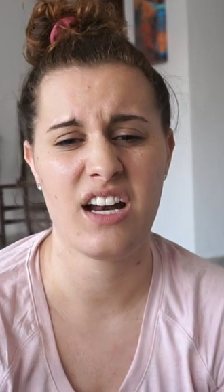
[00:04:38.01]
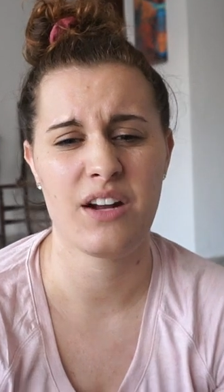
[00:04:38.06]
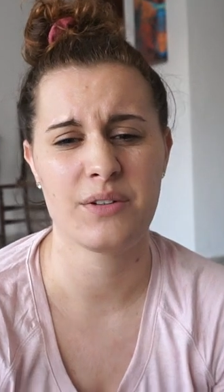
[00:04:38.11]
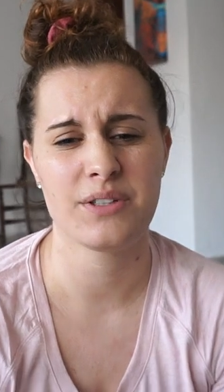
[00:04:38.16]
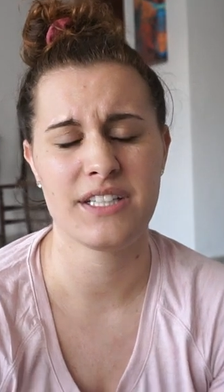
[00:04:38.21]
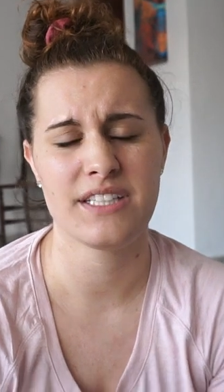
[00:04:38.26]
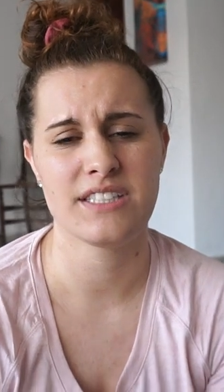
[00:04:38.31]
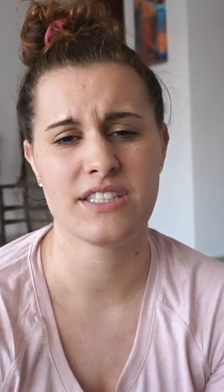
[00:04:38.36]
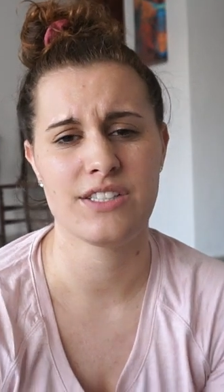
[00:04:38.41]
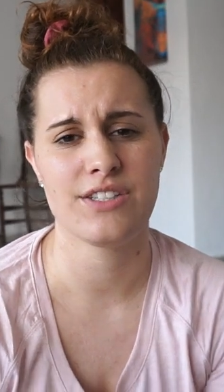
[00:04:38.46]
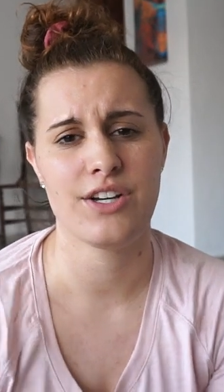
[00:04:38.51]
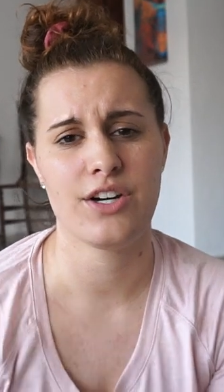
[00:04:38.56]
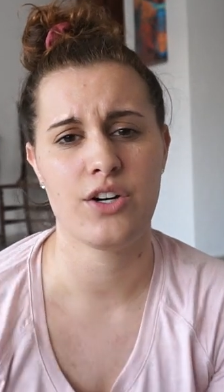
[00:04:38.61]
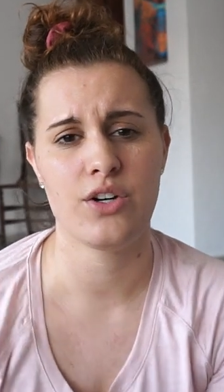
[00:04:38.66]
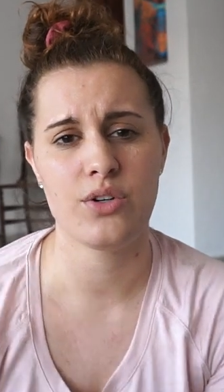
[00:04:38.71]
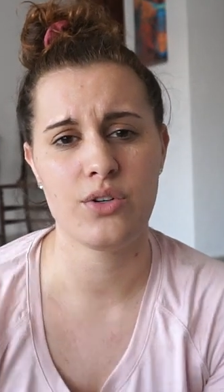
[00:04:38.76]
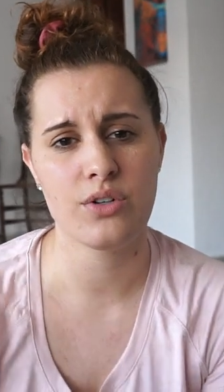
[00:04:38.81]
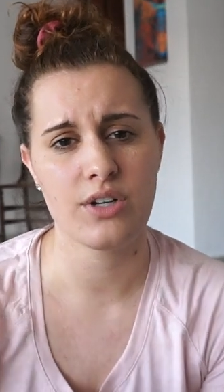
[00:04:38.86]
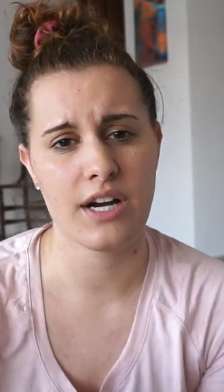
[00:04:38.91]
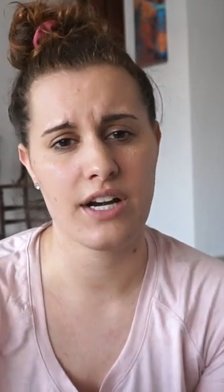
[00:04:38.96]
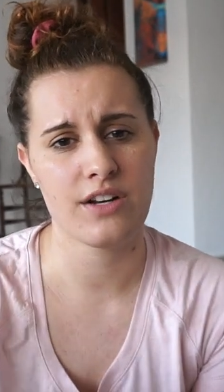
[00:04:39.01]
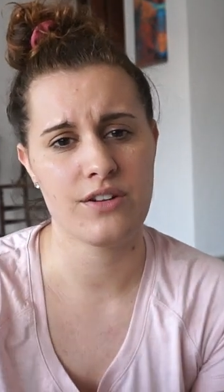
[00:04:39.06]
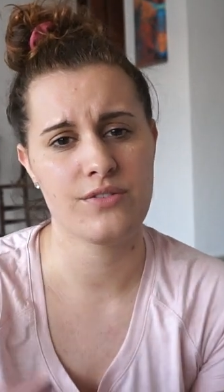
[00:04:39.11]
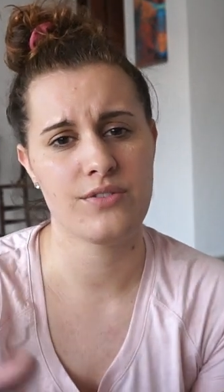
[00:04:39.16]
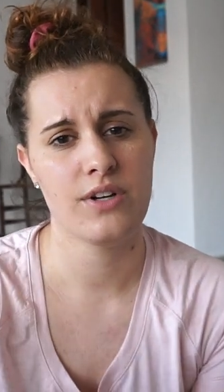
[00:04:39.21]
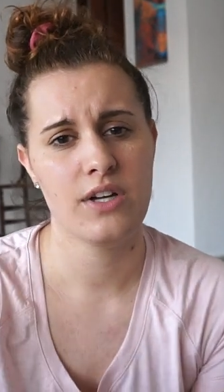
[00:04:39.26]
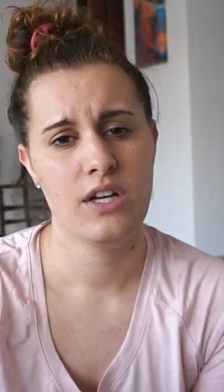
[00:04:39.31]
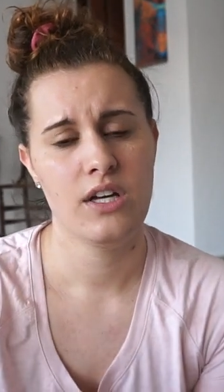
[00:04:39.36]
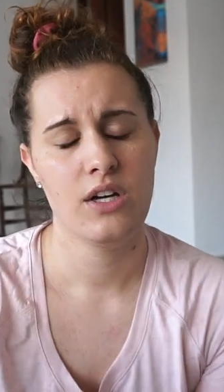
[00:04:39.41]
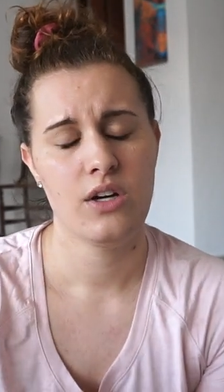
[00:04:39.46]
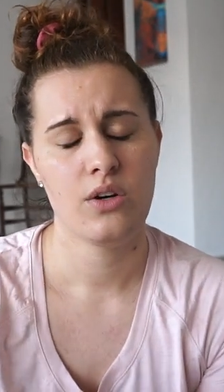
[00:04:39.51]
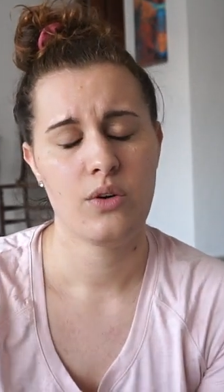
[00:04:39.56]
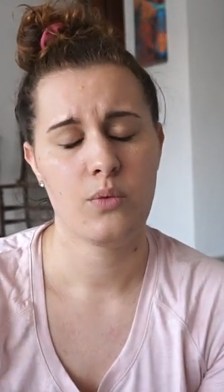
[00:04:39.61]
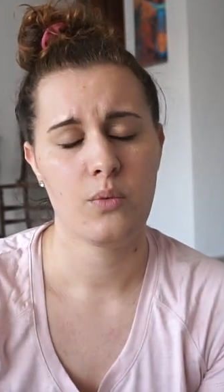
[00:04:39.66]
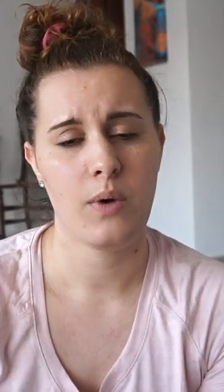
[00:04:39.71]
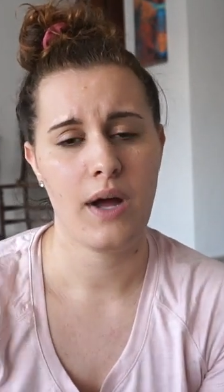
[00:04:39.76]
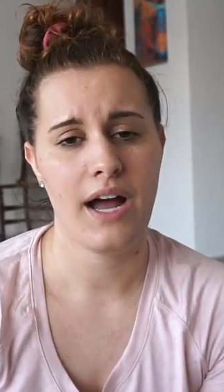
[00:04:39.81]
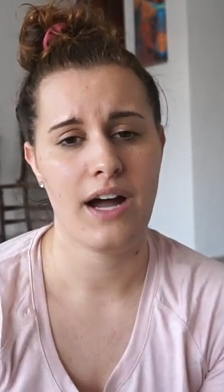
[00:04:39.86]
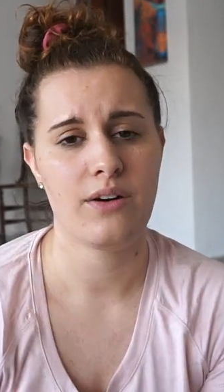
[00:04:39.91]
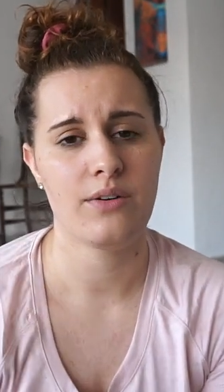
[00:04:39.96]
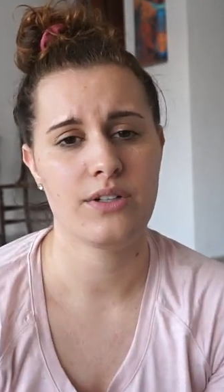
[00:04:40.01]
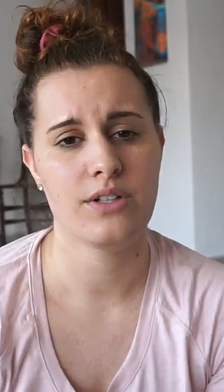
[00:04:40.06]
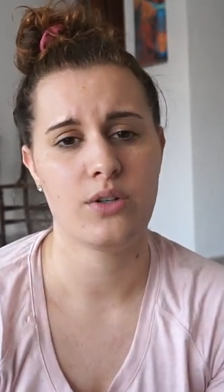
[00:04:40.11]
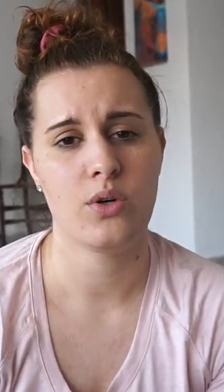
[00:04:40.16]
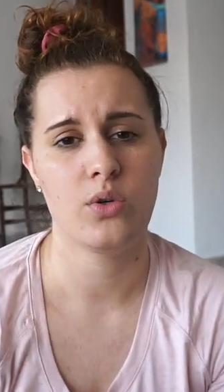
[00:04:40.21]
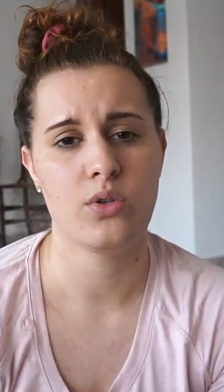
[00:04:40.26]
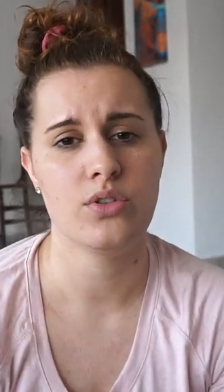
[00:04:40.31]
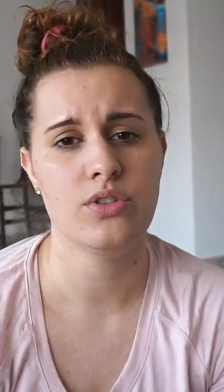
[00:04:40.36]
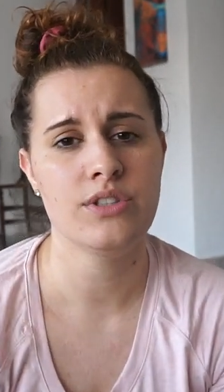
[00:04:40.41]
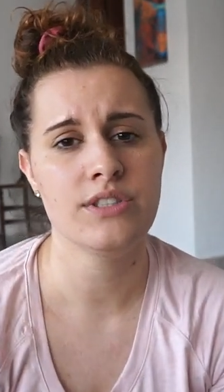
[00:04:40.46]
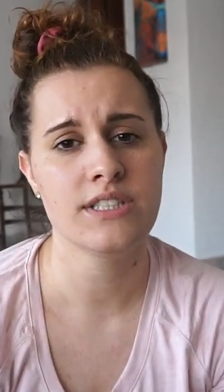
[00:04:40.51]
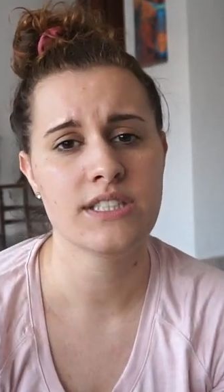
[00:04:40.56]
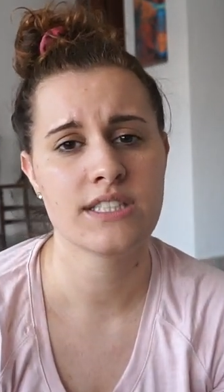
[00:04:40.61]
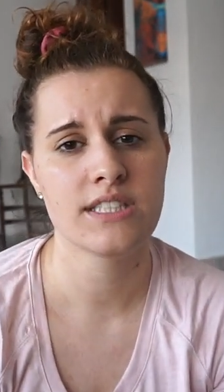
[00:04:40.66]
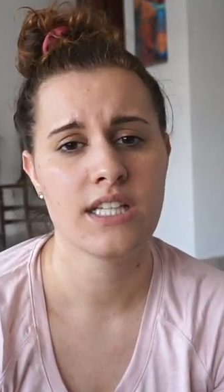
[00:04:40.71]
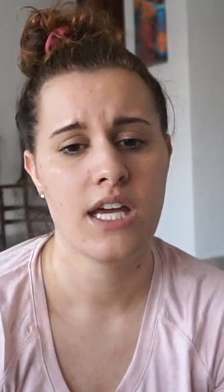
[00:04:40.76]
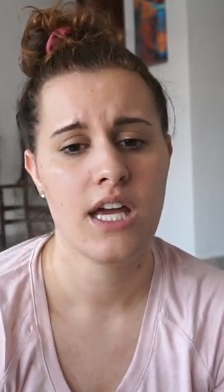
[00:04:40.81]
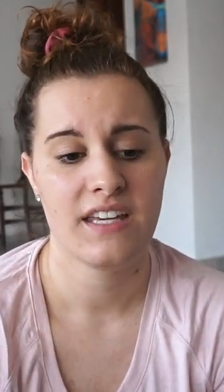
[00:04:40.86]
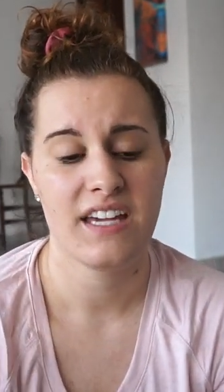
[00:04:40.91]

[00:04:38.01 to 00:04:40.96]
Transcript: I would like to know kind of how it holds.